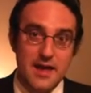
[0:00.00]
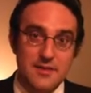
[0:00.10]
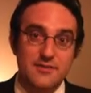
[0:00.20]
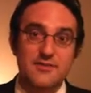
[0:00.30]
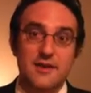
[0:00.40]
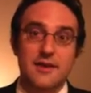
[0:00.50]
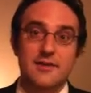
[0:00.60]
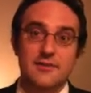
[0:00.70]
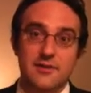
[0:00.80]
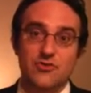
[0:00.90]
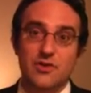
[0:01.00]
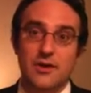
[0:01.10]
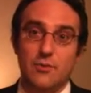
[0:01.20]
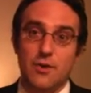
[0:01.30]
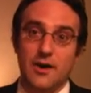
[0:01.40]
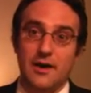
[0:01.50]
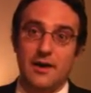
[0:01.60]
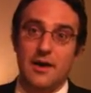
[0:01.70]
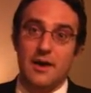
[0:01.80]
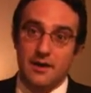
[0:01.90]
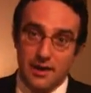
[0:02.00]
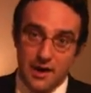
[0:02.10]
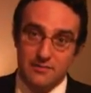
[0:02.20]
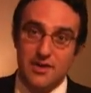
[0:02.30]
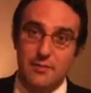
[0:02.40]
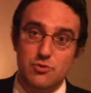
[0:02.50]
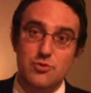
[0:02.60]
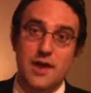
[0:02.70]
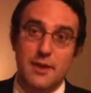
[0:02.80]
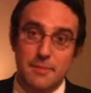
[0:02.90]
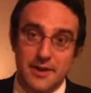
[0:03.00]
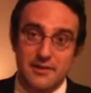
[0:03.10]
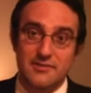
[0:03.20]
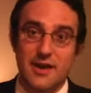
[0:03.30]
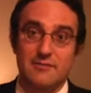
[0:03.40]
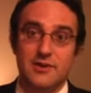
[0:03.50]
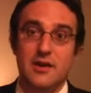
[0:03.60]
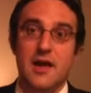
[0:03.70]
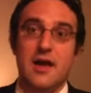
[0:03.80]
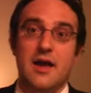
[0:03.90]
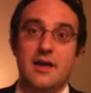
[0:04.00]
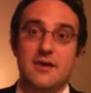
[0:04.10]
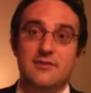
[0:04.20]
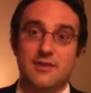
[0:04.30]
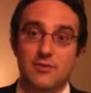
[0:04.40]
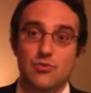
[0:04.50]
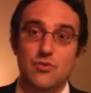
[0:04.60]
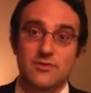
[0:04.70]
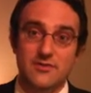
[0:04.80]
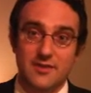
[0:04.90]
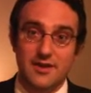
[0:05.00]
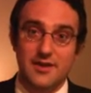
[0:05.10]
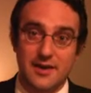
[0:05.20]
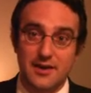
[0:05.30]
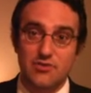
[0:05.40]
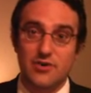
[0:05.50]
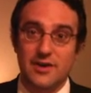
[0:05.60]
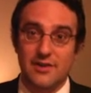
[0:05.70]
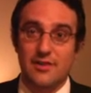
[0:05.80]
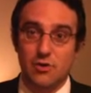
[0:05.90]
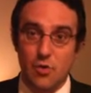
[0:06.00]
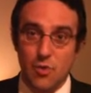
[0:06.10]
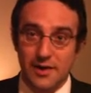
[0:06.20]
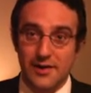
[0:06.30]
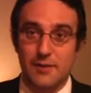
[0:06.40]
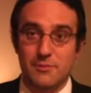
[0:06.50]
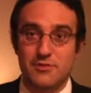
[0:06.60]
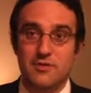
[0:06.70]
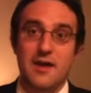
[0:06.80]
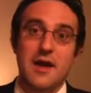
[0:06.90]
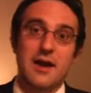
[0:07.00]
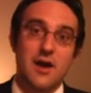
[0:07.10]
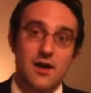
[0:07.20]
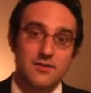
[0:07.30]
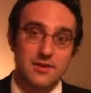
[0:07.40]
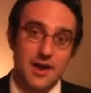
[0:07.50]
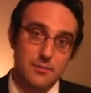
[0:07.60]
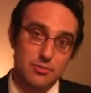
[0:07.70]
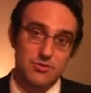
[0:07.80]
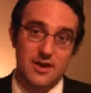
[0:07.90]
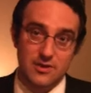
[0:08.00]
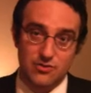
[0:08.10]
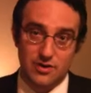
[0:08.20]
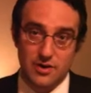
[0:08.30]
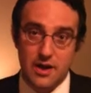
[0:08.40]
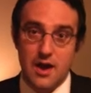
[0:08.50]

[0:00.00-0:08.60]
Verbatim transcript: This is a condition where a lot of type 2 diabetics have it. It's reduced circulation in the lower limbs, causing amputation.